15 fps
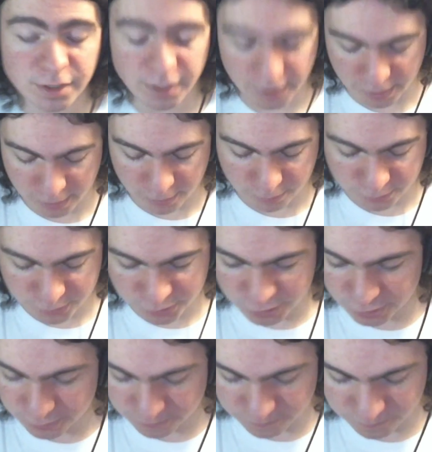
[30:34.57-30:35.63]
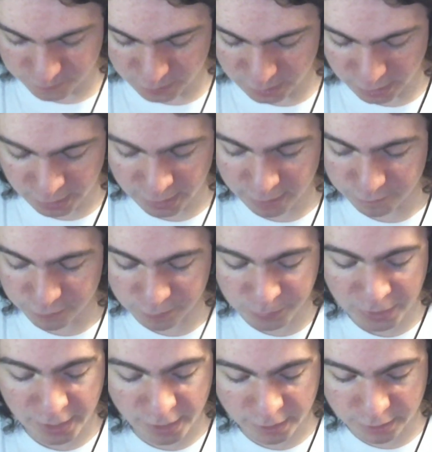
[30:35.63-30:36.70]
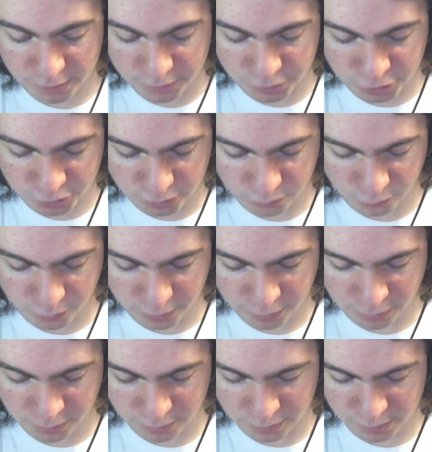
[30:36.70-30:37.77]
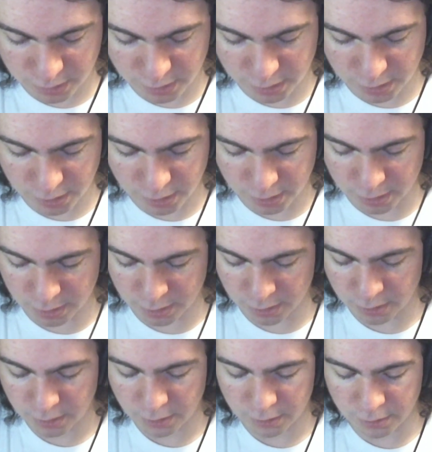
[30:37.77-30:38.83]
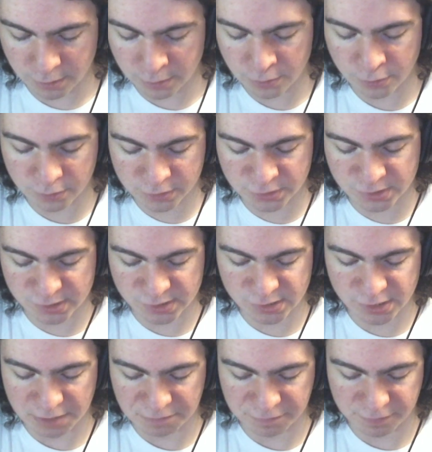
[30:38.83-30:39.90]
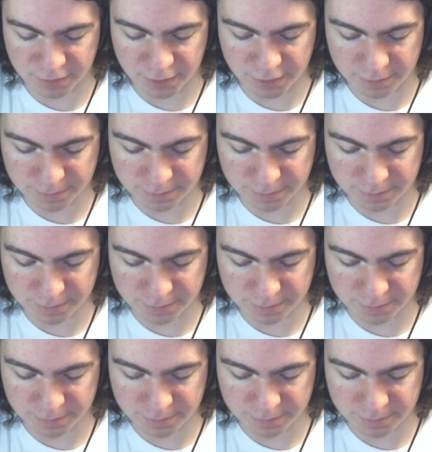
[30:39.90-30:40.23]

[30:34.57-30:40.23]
out, and I have the package with the hooks and stuff in it.